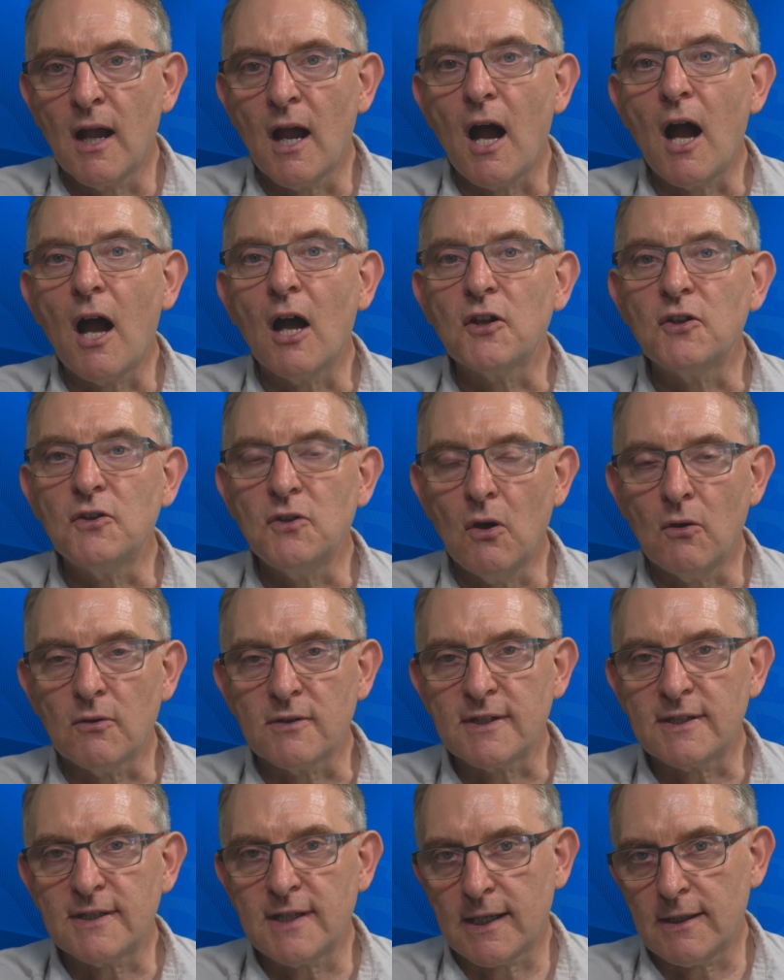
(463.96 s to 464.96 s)
are
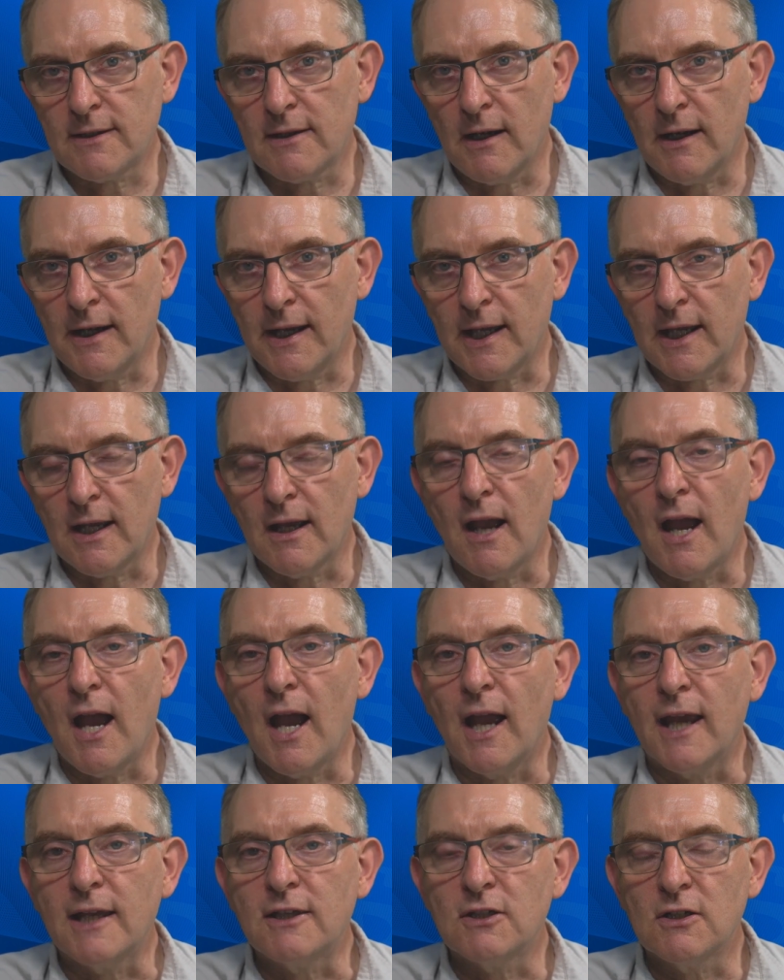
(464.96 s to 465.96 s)
not signalling
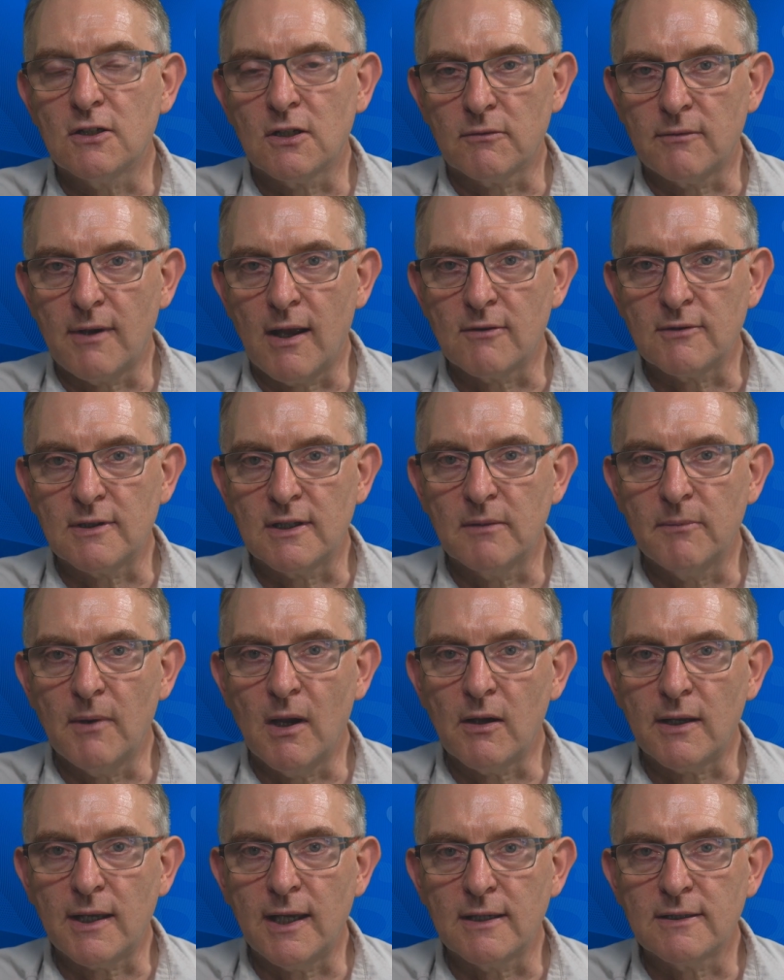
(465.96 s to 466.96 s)
a turnaround in the
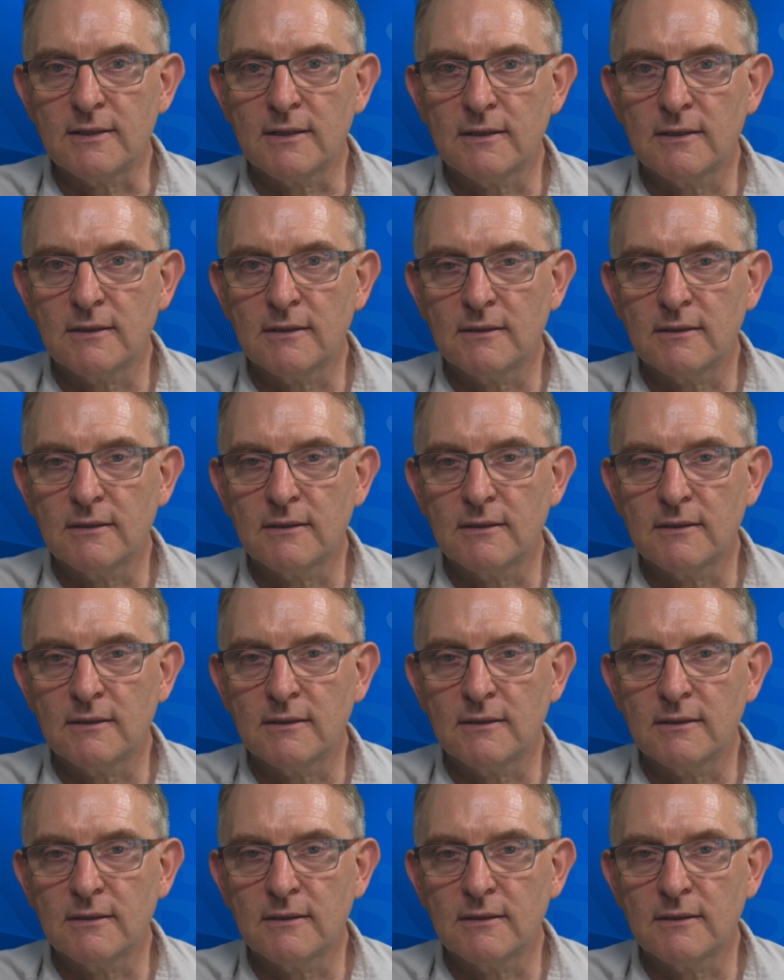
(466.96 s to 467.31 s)
market.